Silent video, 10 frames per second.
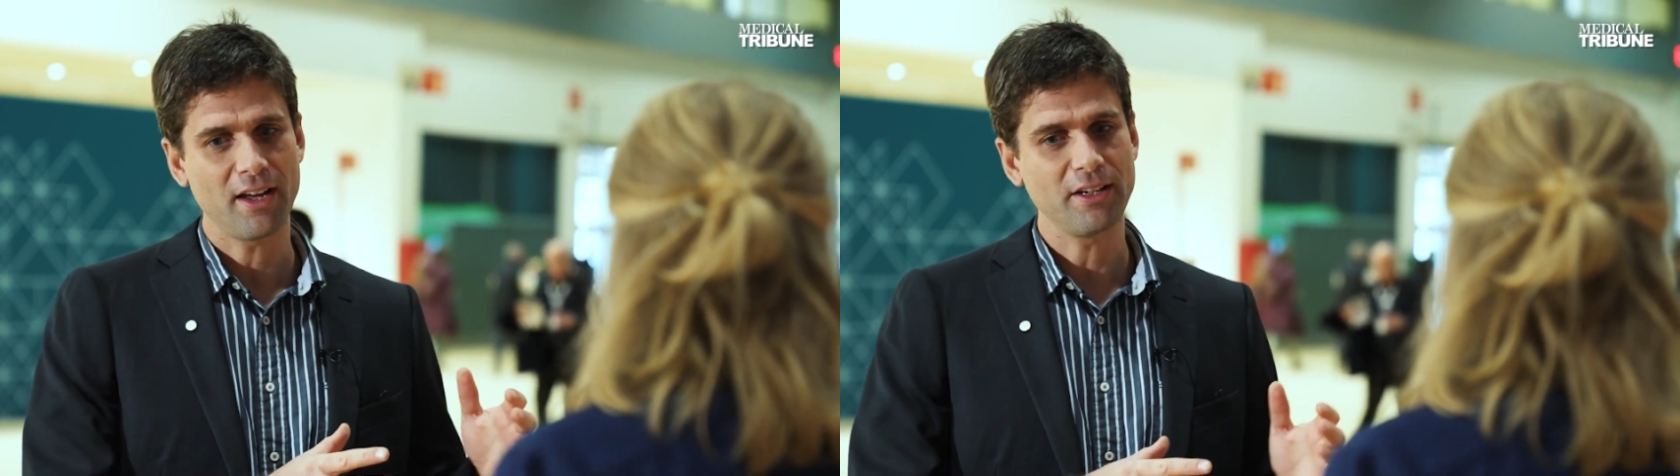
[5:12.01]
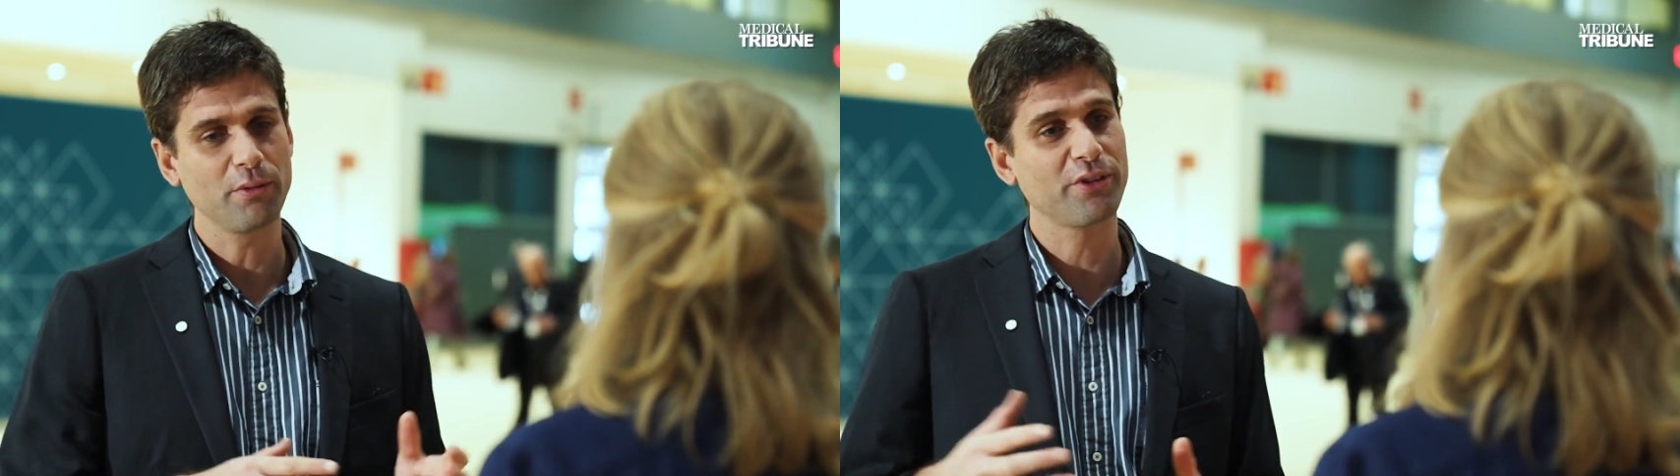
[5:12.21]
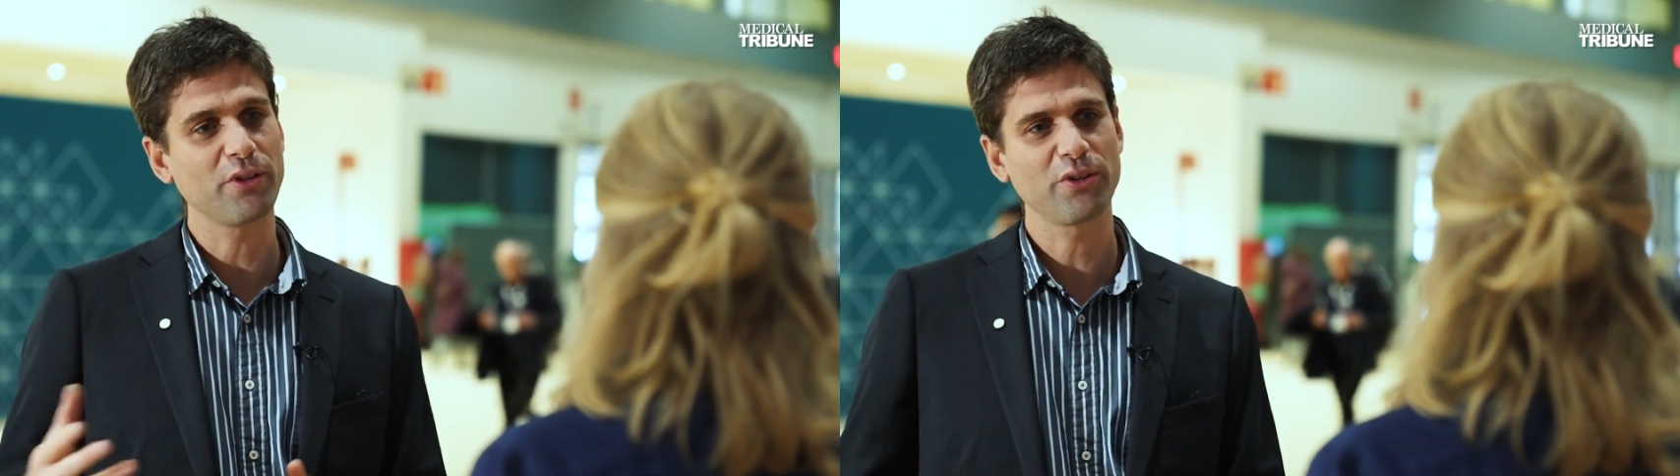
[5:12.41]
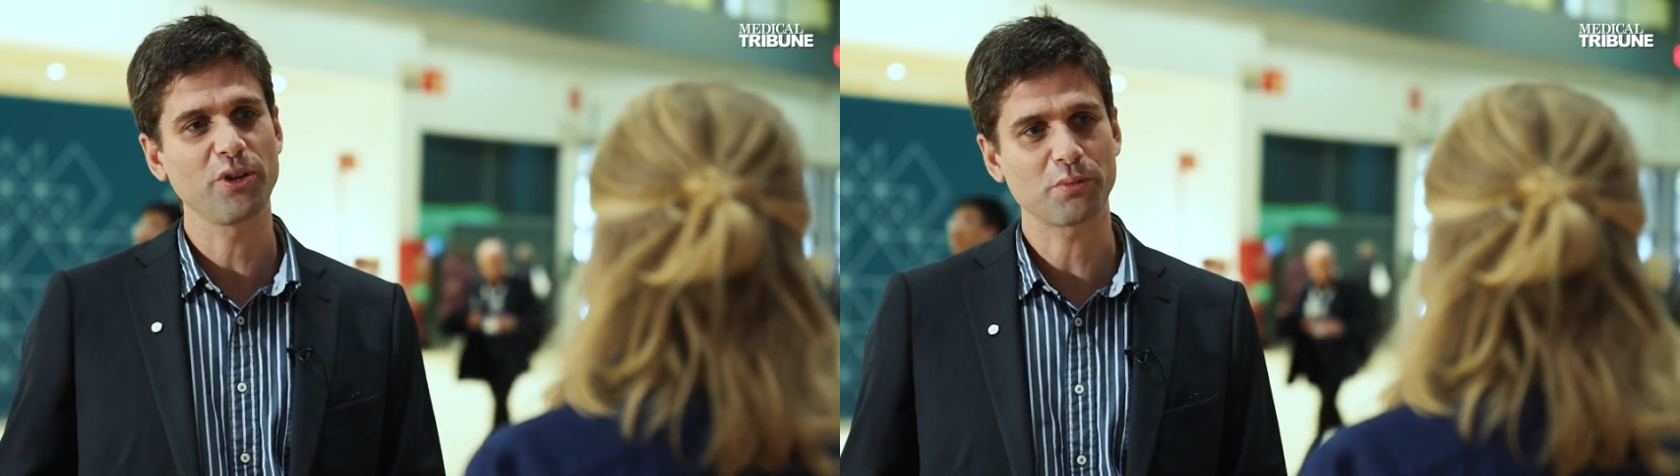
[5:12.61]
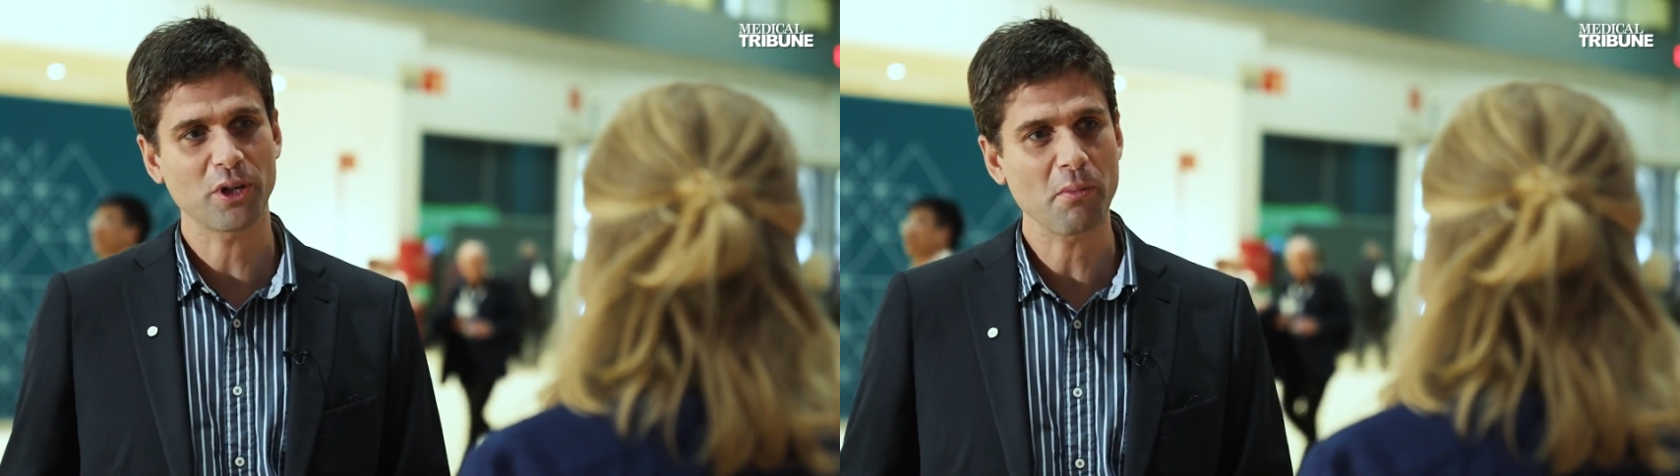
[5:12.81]
And there is also
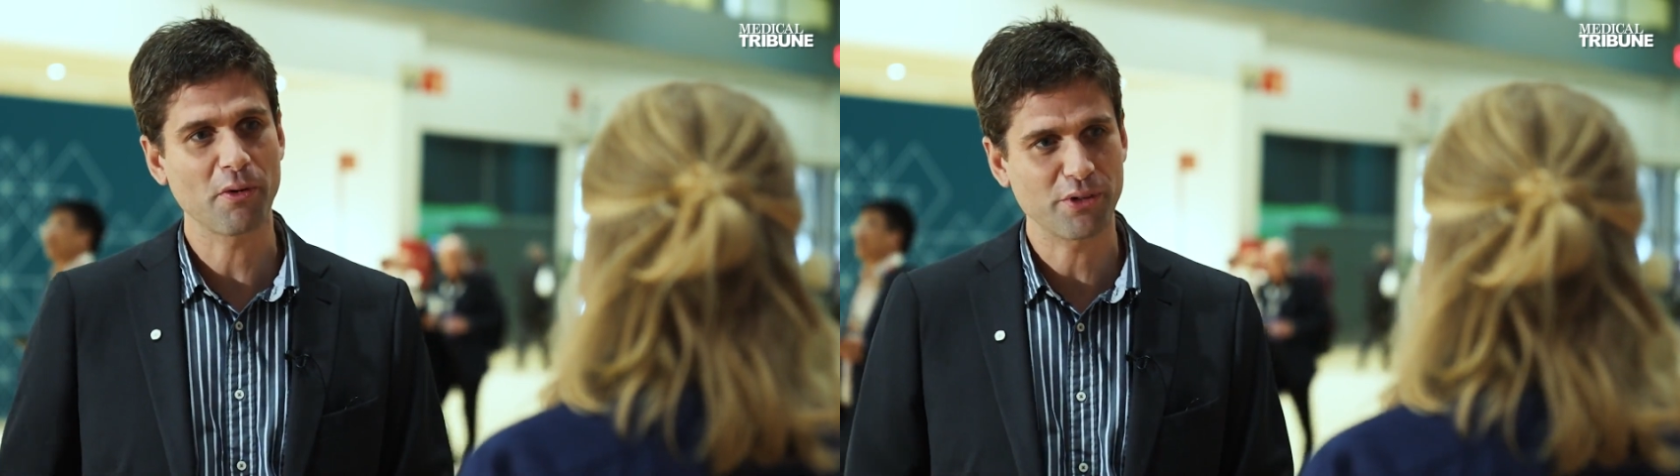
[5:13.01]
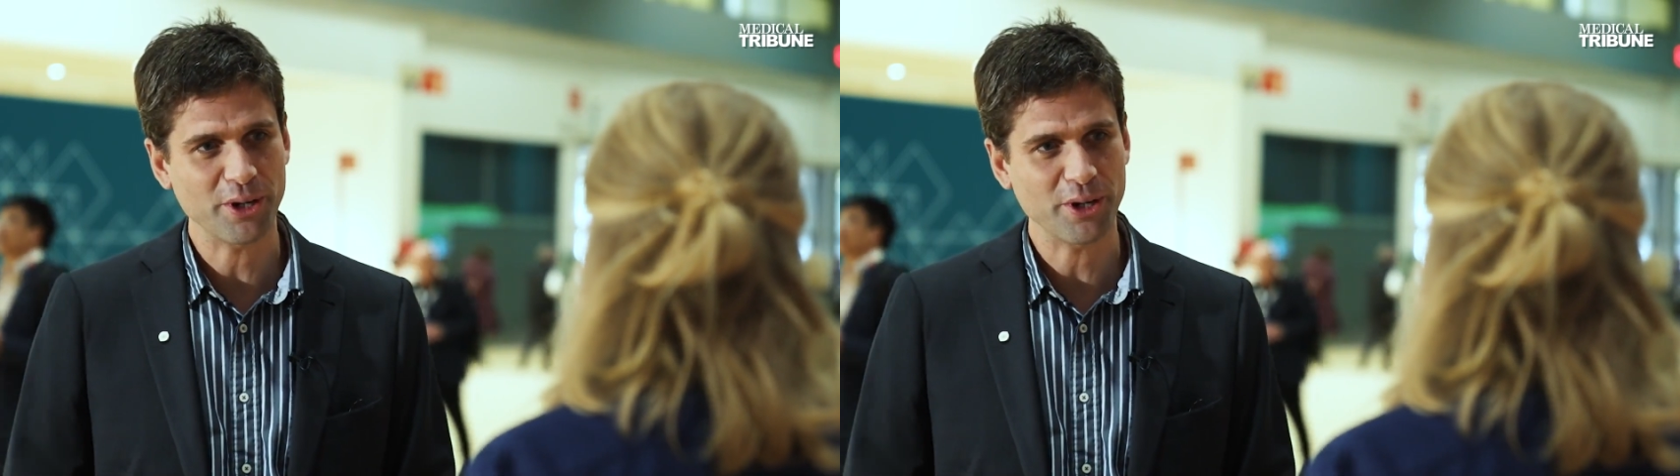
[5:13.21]
the problem of